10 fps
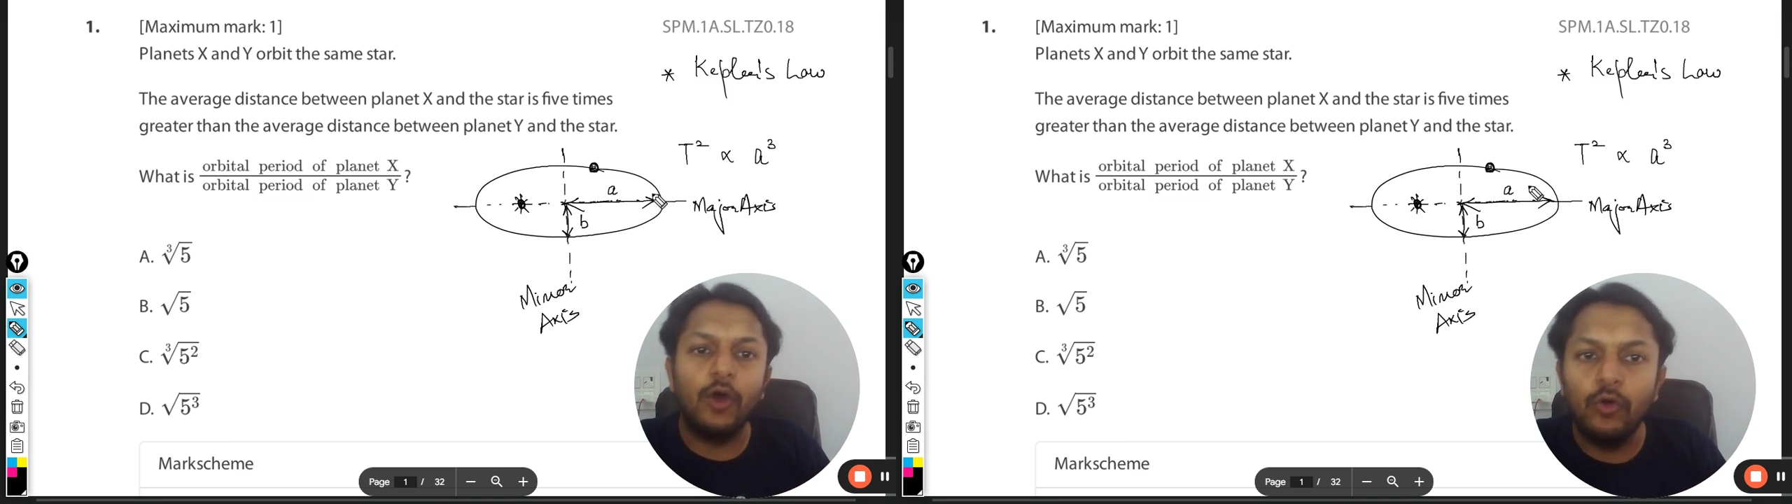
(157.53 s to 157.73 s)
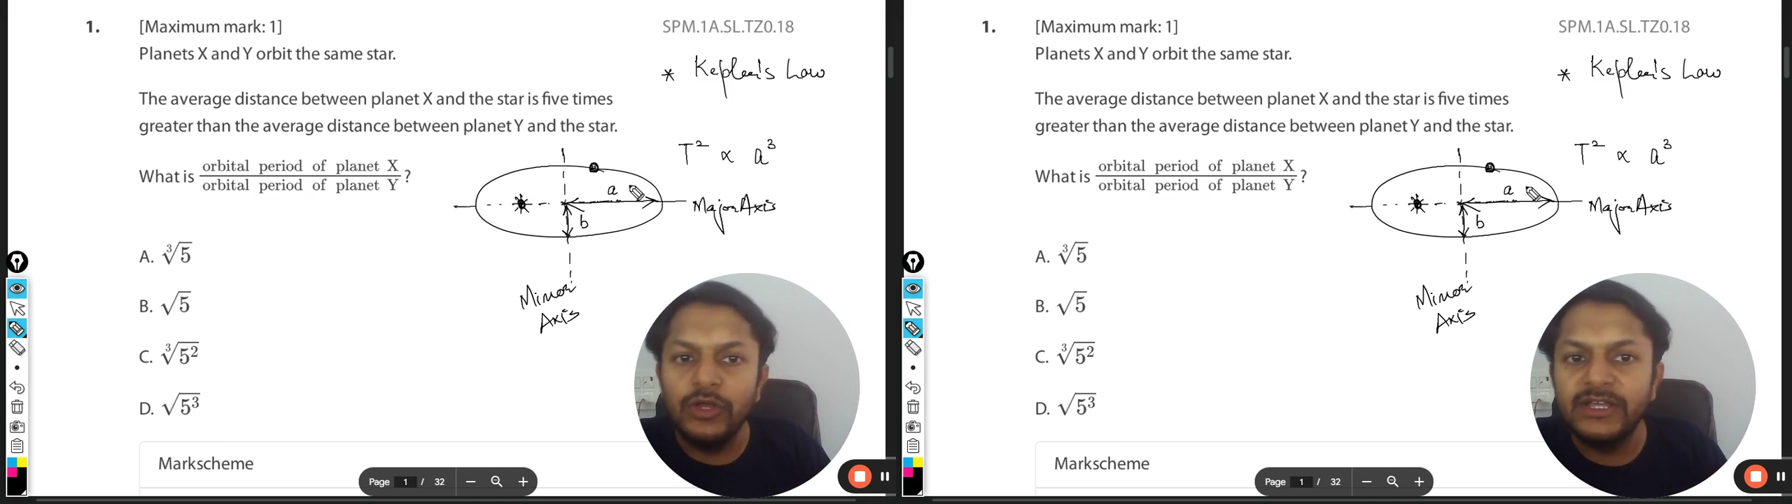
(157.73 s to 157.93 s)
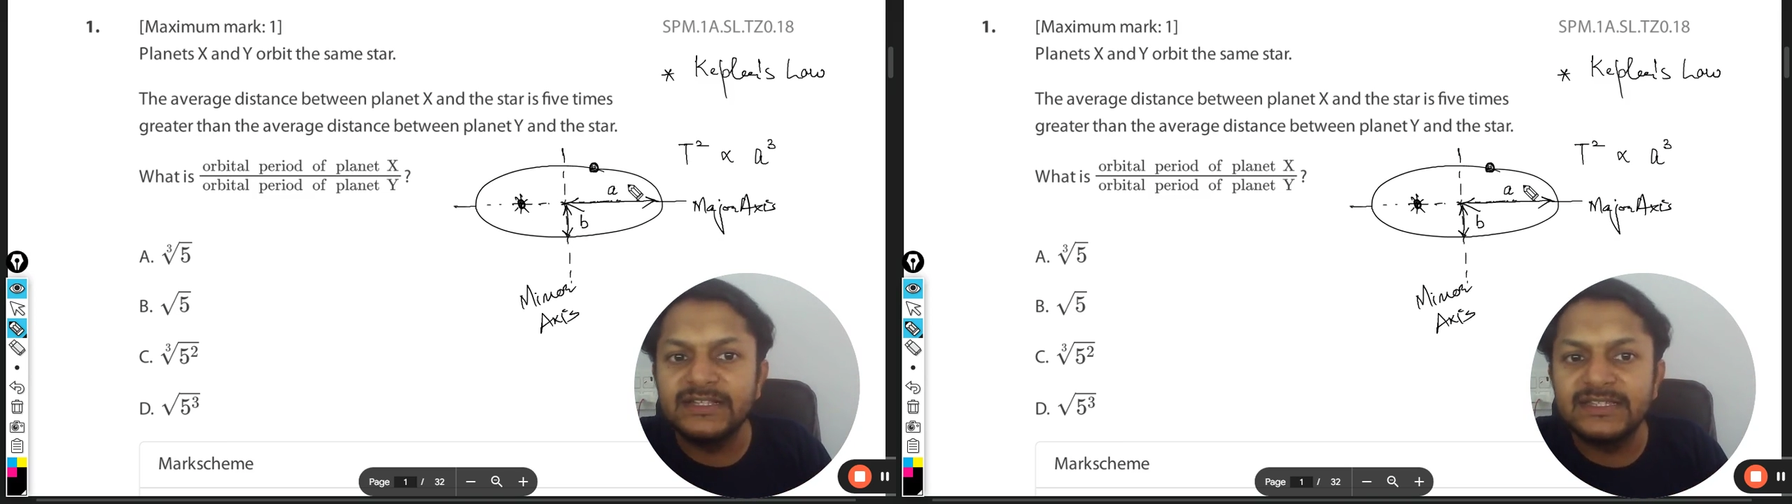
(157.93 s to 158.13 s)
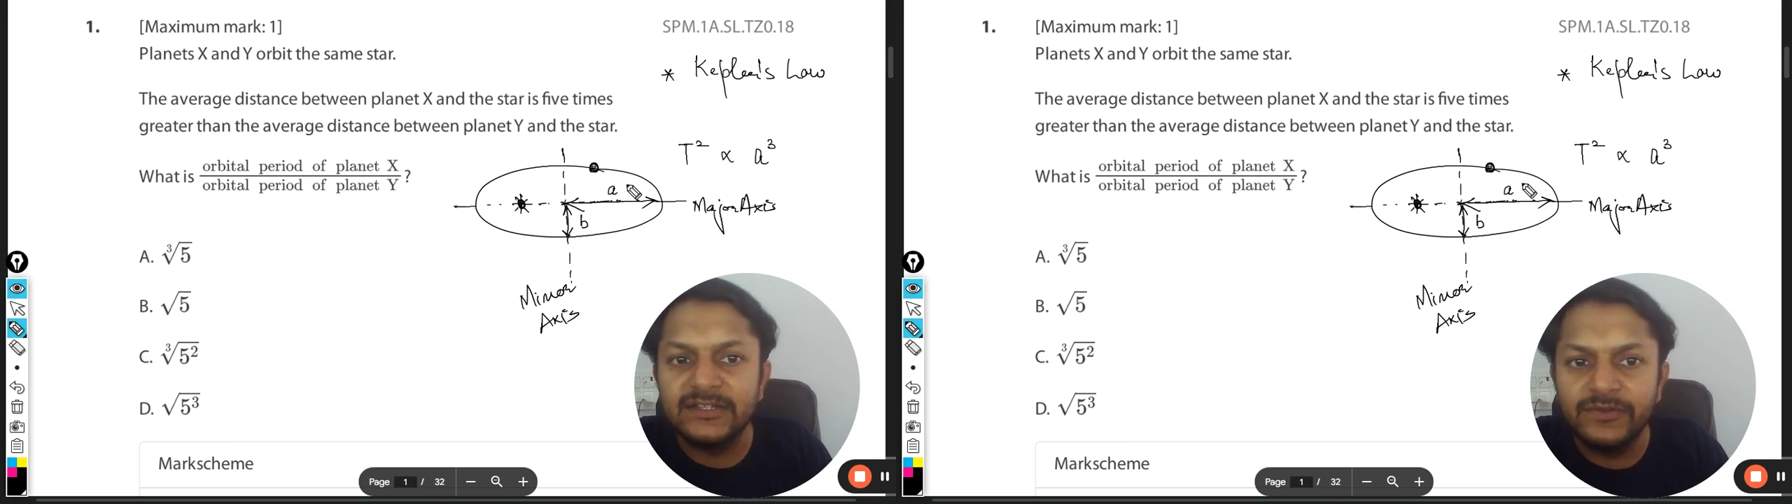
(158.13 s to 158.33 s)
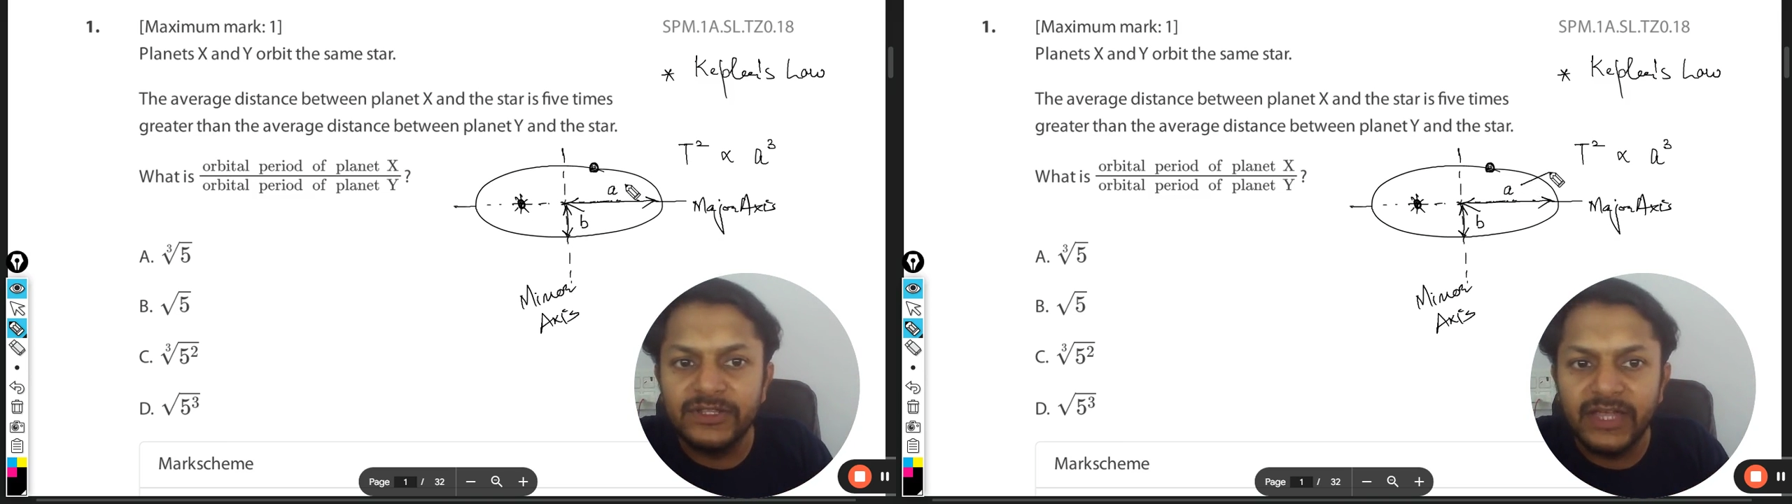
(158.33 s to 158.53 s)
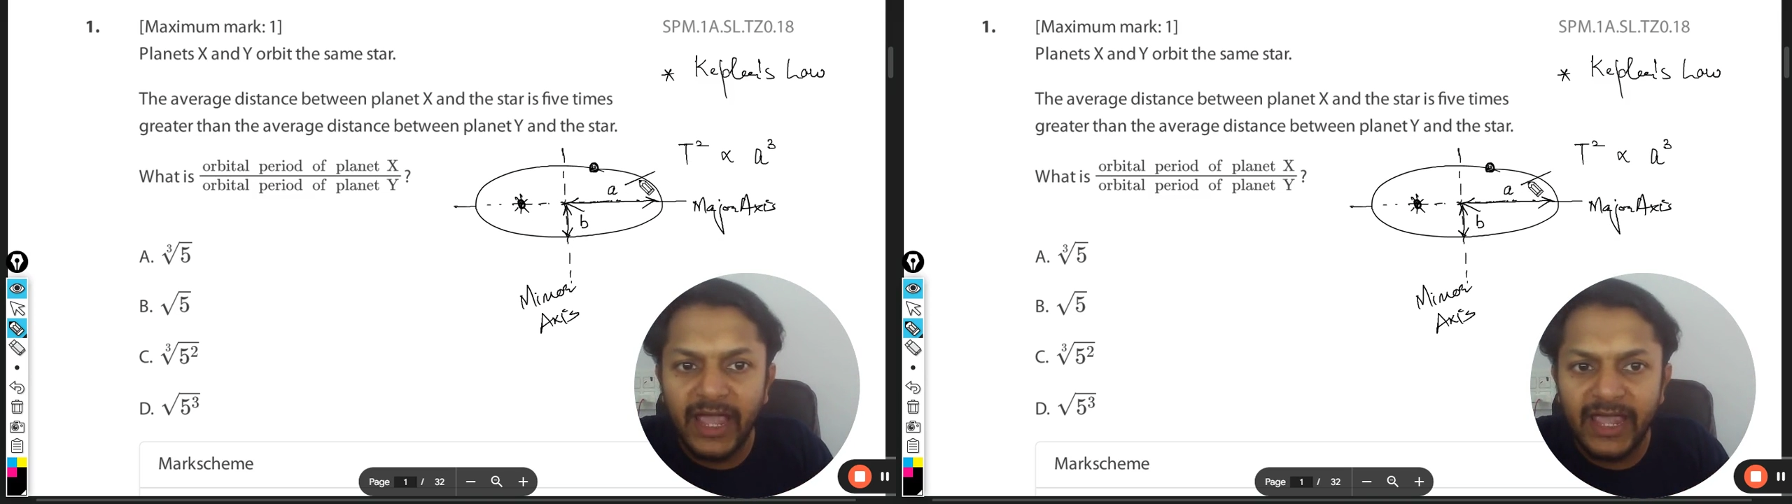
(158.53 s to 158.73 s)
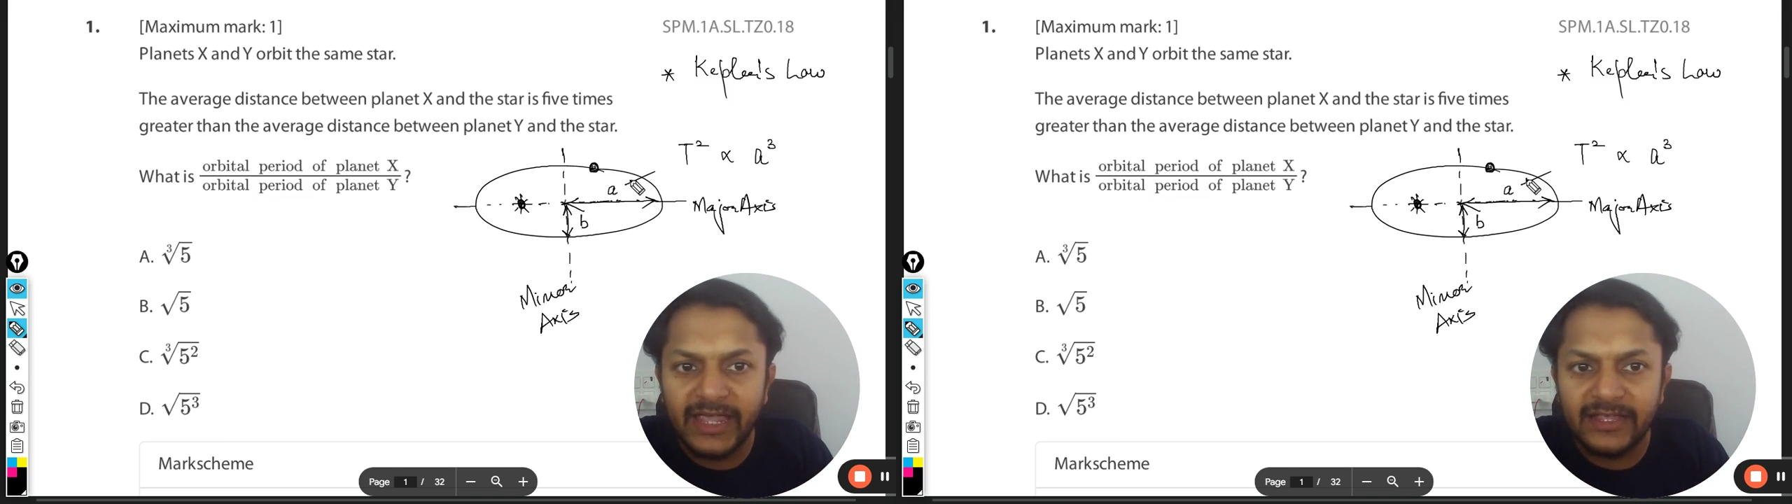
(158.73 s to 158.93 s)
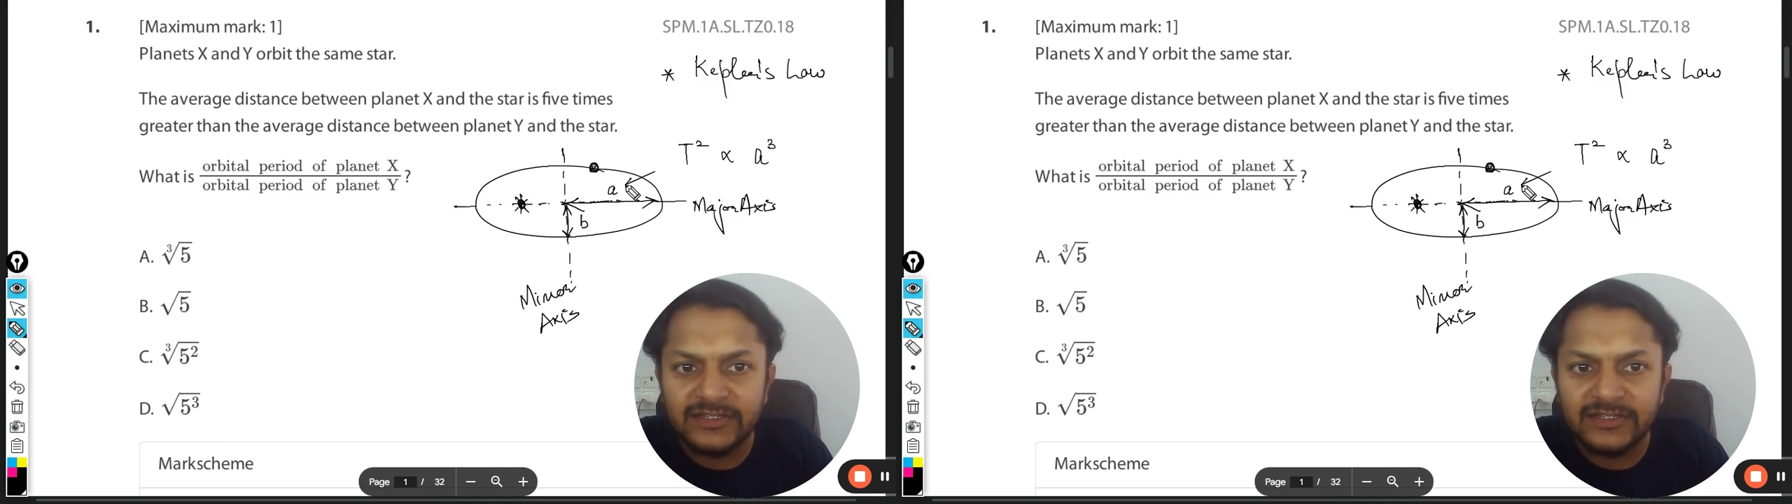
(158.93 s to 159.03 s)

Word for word: only concerned with A,